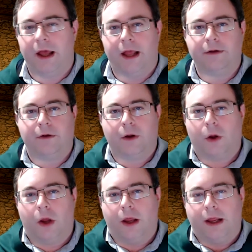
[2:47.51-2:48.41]
And
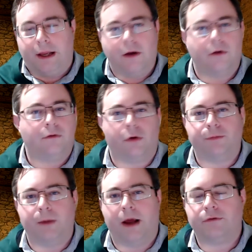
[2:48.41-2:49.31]
here at
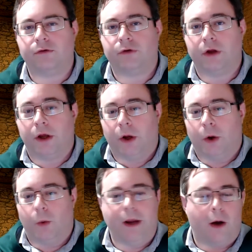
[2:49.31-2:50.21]
Toastmasters,
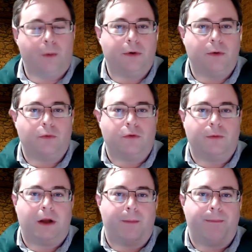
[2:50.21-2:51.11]
we help you to
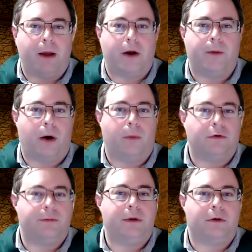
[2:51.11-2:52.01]
become better
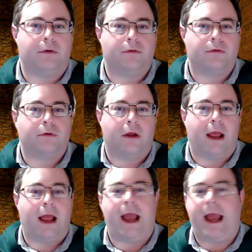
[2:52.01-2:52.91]
public speakers
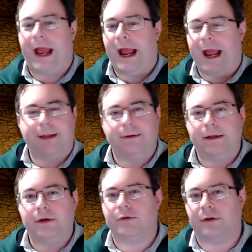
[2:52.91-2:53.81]
and
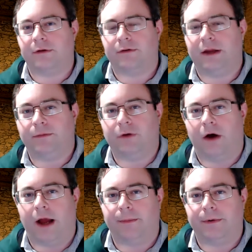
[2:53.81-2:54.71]
leaders at the same
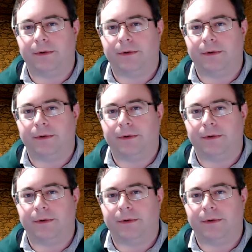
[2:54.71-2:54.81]
time.